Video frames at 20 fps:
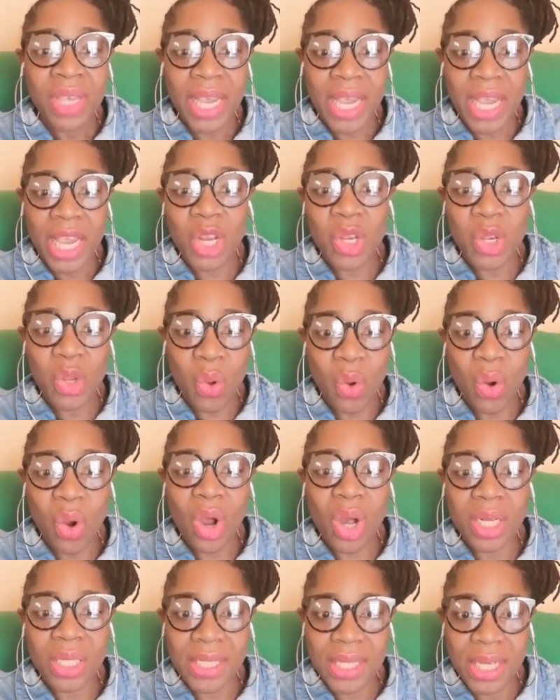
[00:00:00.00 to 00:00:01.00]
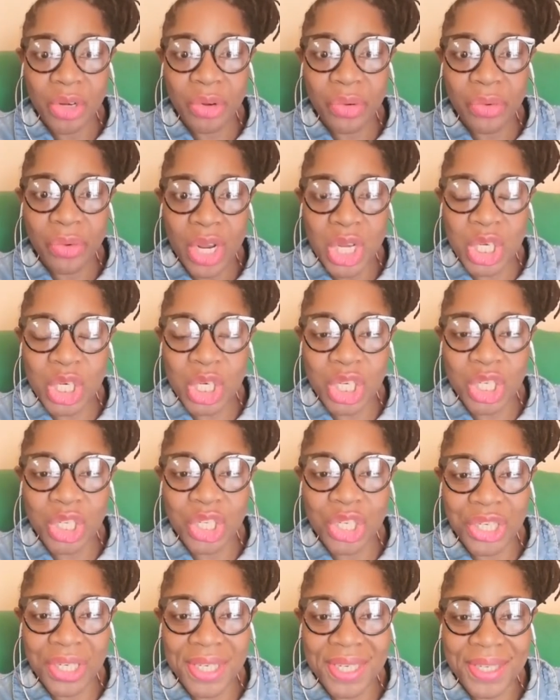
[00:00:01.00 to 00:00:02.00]
in your content creation
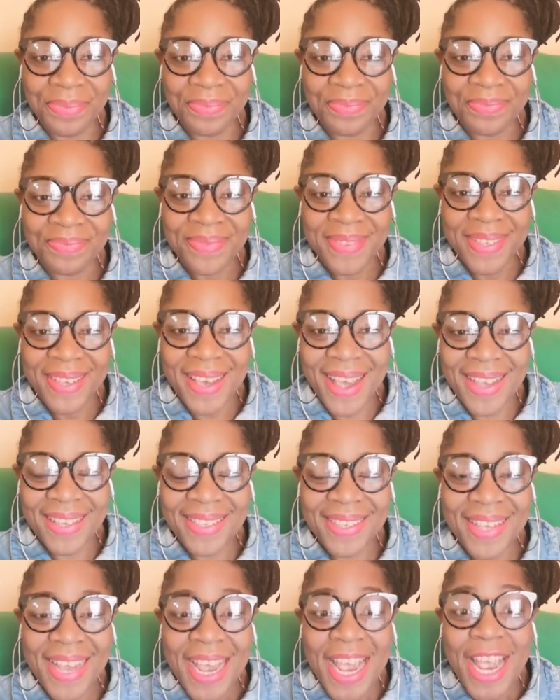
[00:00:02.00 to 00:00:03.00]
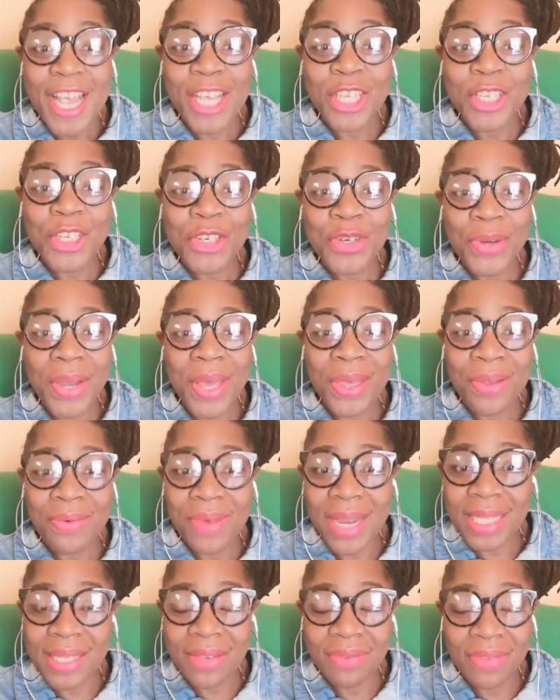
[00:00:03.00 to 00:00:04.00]
journey. Yes, enjoy the
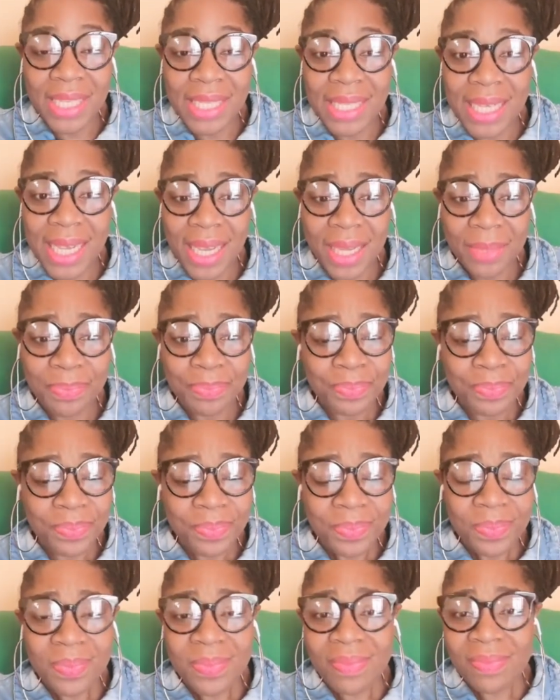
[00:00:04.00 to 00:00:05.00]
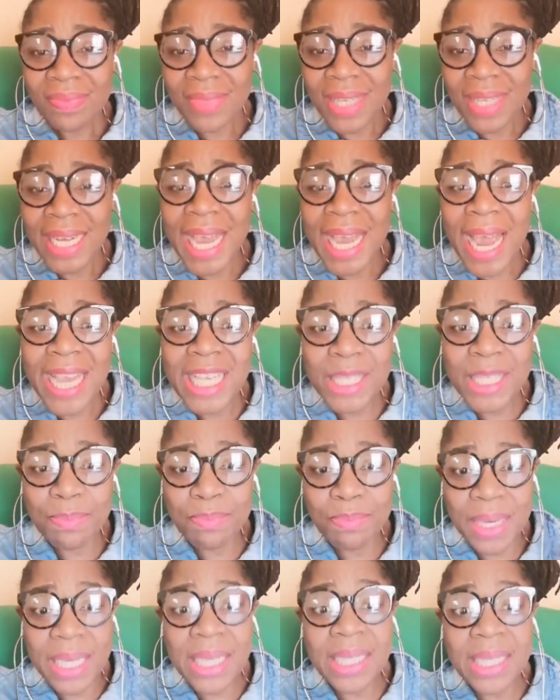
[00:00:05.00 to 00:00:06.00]
rest of the day. Guys,
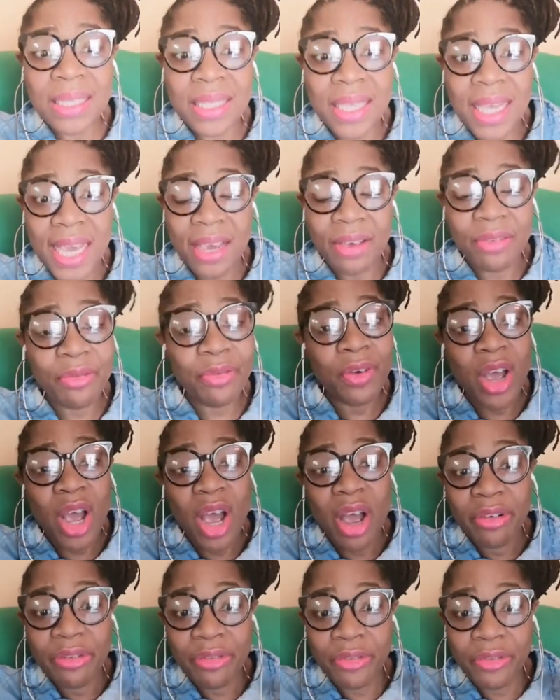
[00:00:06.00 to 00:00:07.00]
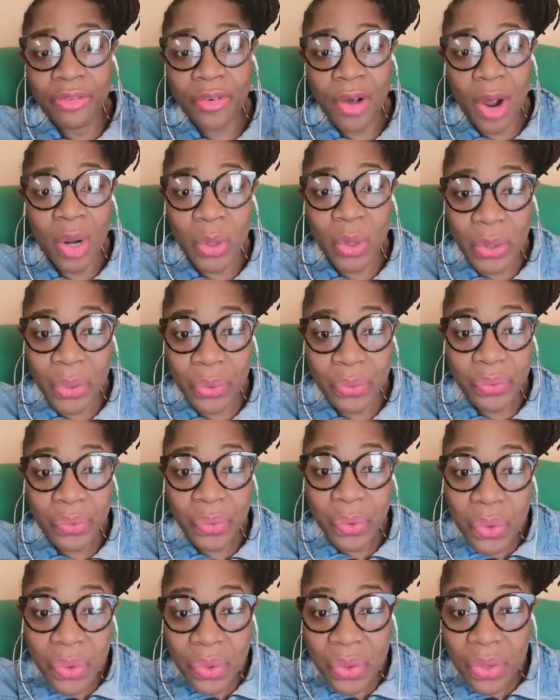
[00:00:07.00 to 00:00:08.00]
be safe, follow the
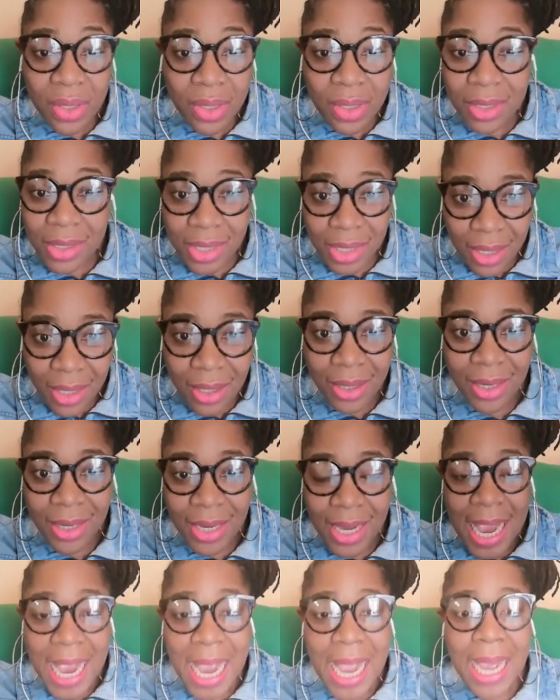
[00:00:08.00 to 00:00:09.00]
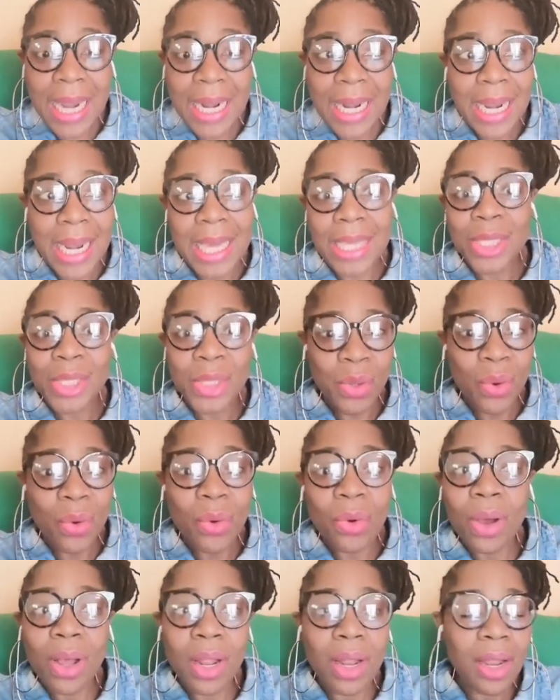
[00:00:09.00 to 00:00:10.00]
rules, and let's
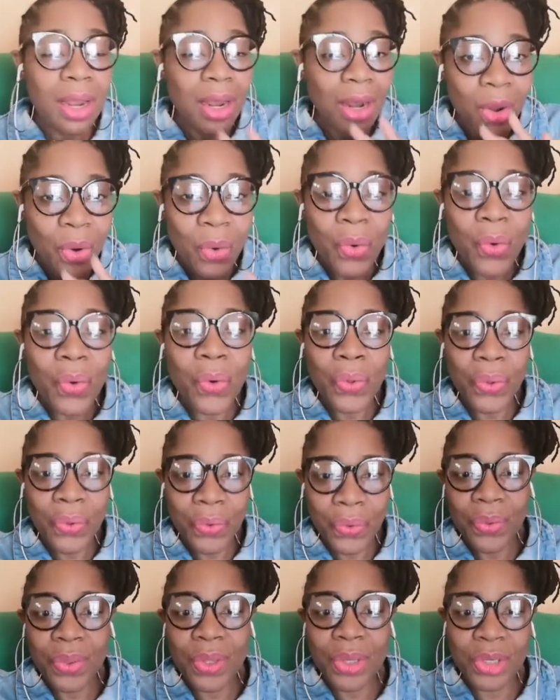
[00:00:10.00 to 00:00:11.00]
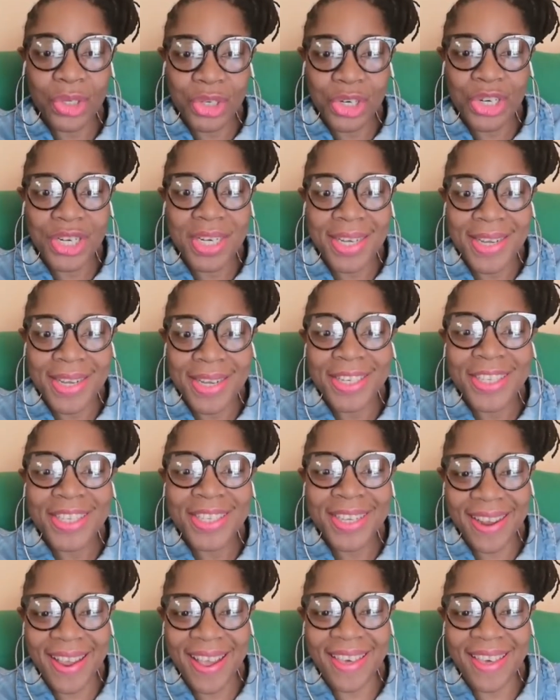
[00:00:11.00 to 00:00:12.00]
all go through this journey
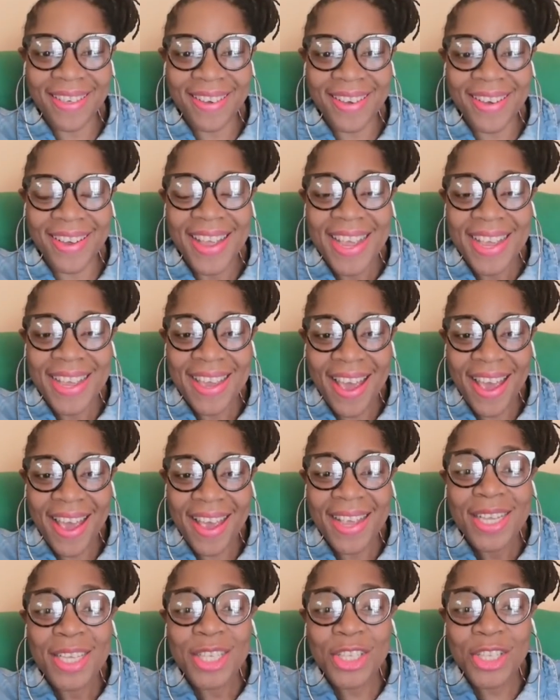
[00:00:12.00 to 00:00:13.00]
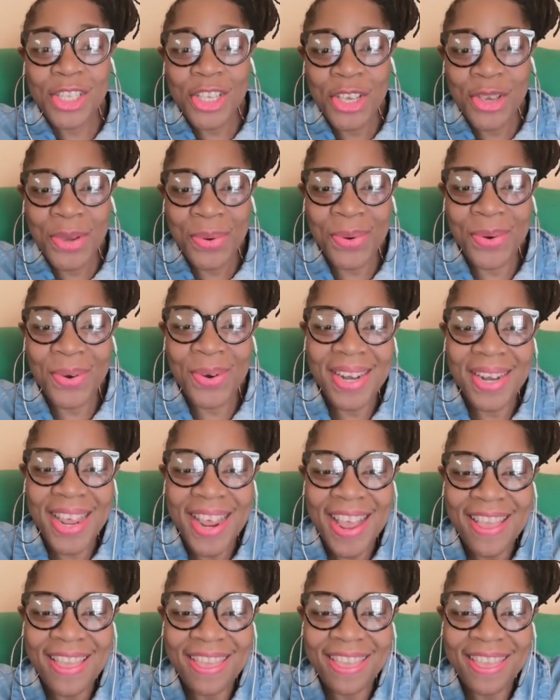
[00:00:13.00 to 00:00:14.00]
together. Yeah, see you all
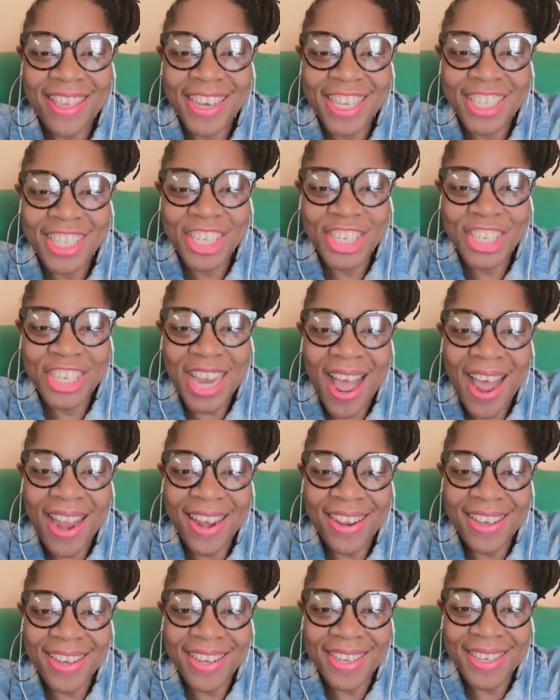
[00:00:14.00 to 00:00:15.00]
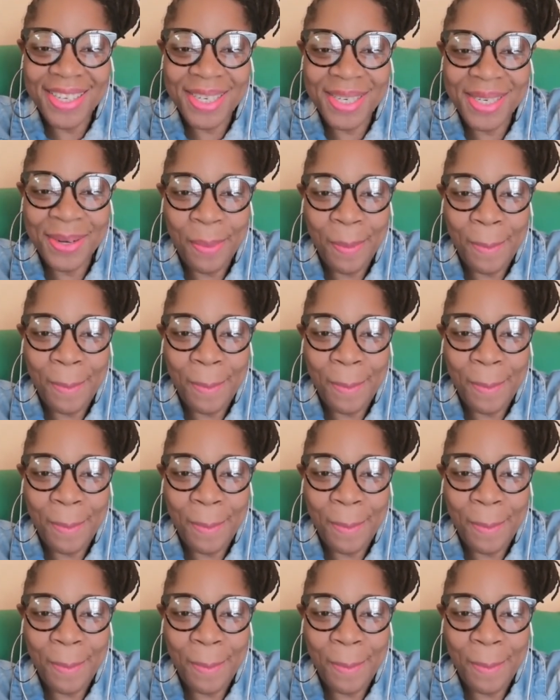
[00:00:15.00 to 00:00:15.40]
in the challenge.